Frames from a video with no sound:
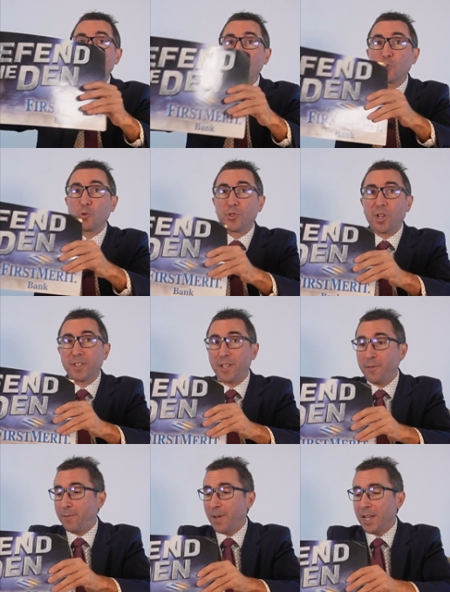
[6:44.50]
also done
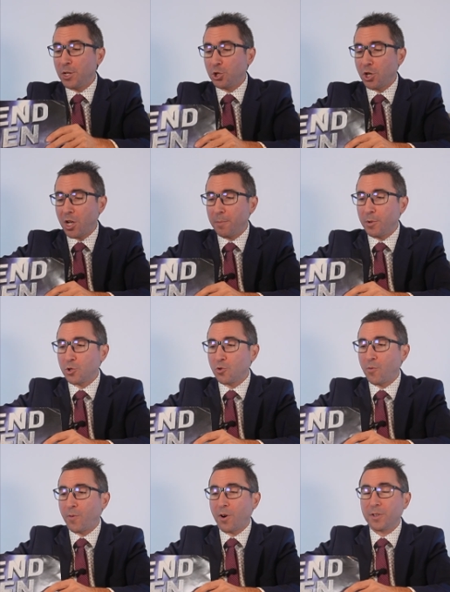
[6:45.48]
a fine job
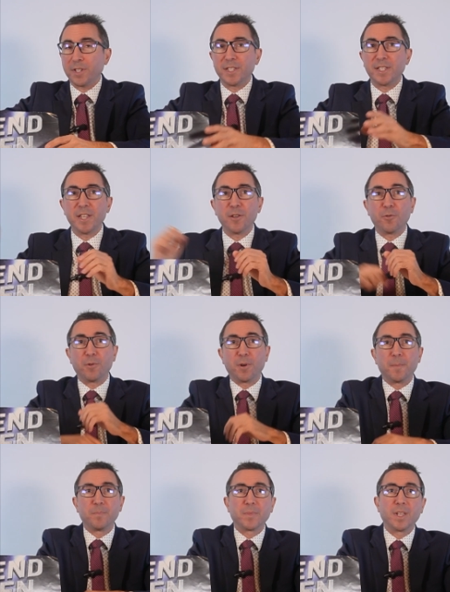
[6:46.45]
so far this
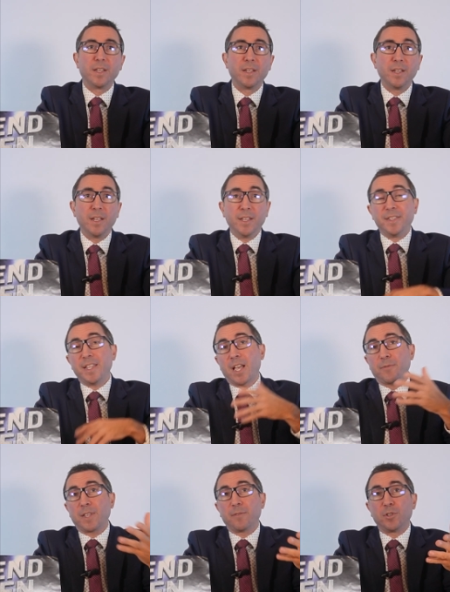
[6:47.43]
year. They
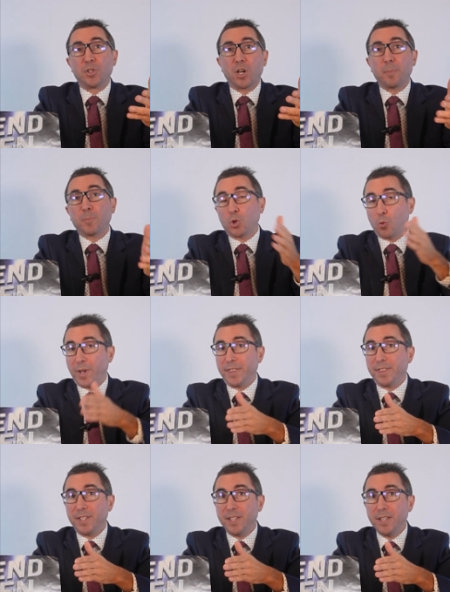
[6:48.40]
have given up
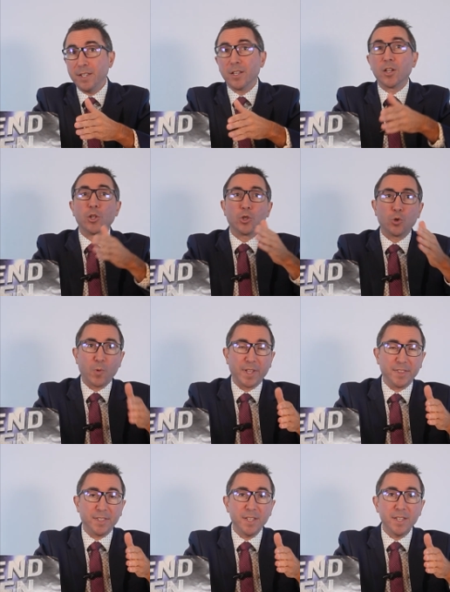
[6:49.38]
20,
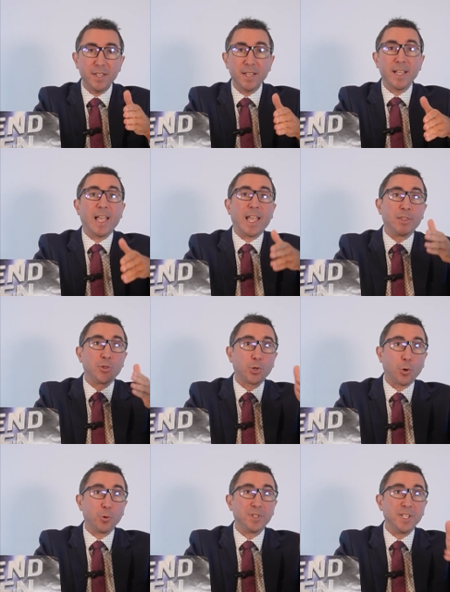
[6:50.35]
20, and
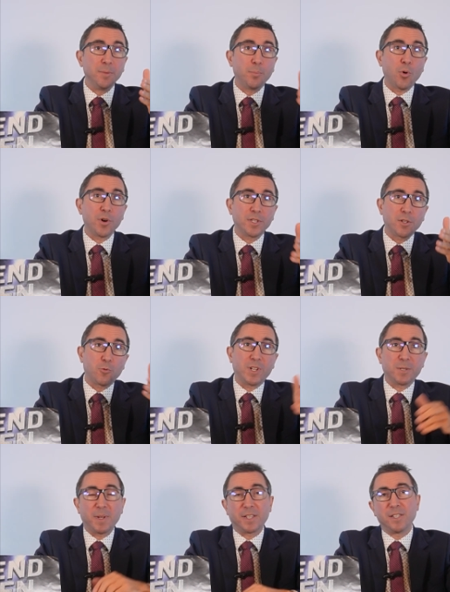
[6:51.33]
13 points
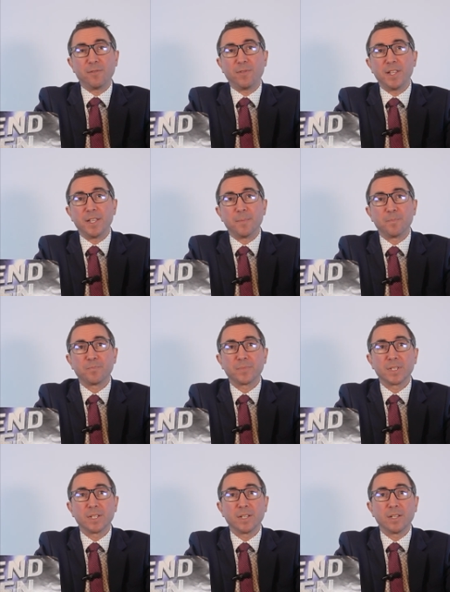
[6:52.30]
respectively.
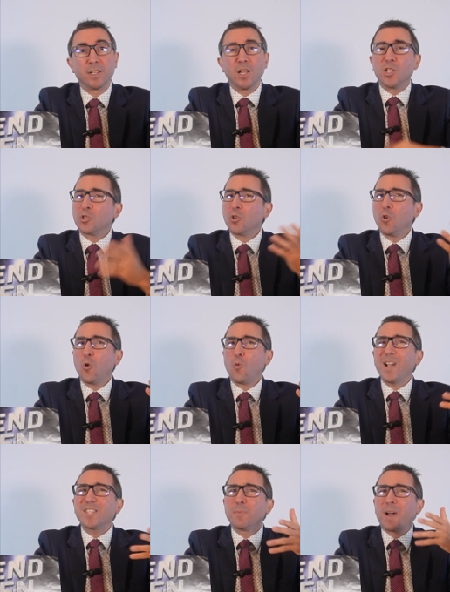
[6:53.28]
So
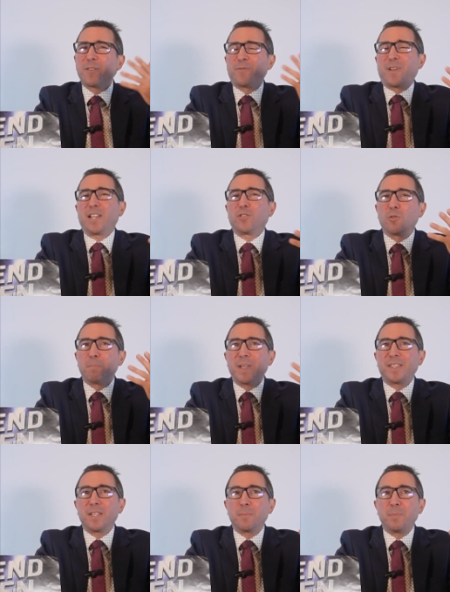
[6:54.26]
what's my final
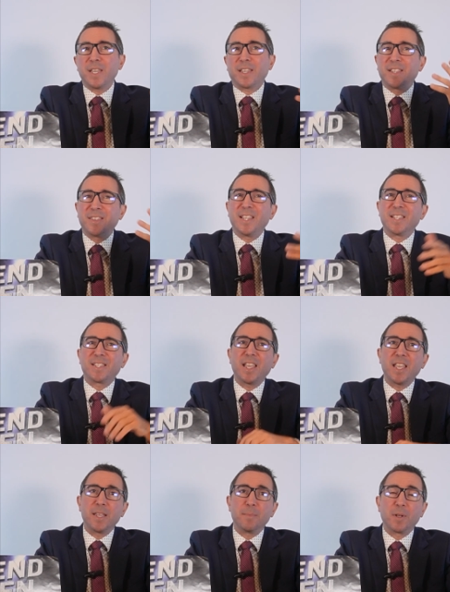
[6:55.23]
betting pick in this
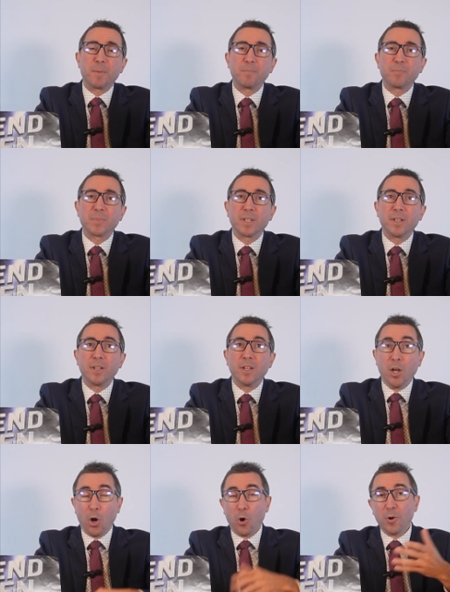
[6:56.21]
game?
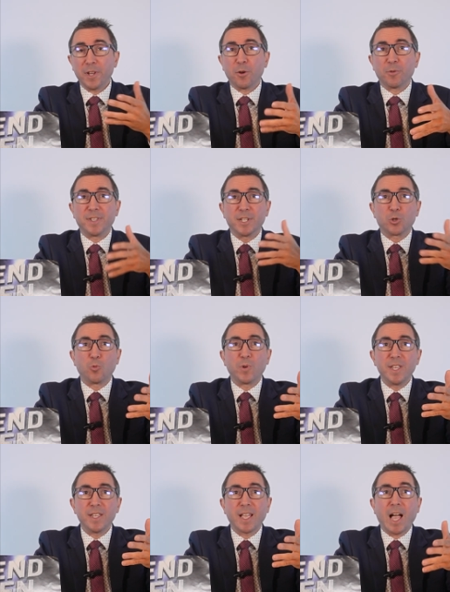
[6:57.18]
Earlier this
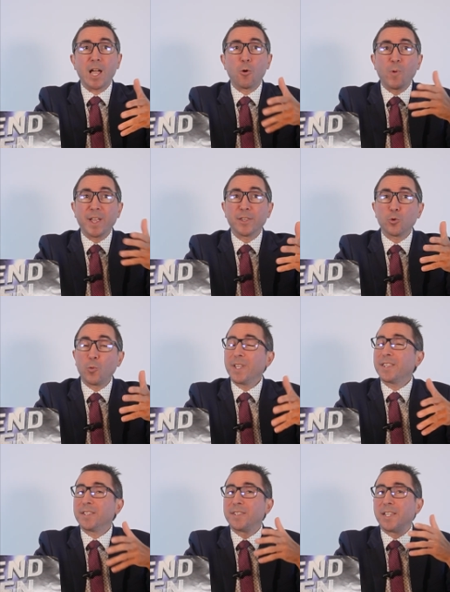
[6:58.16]
week, I went
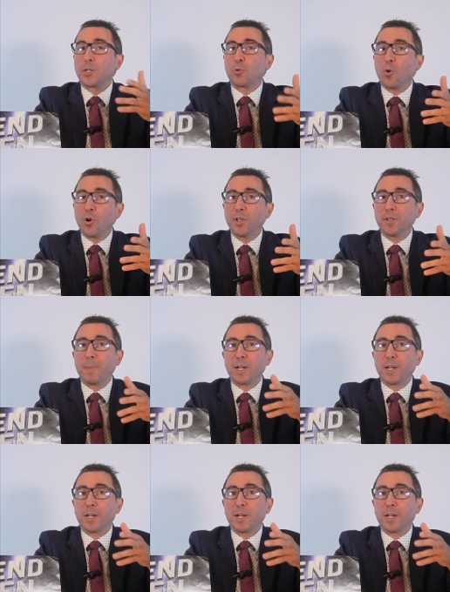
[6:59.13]
with Detroit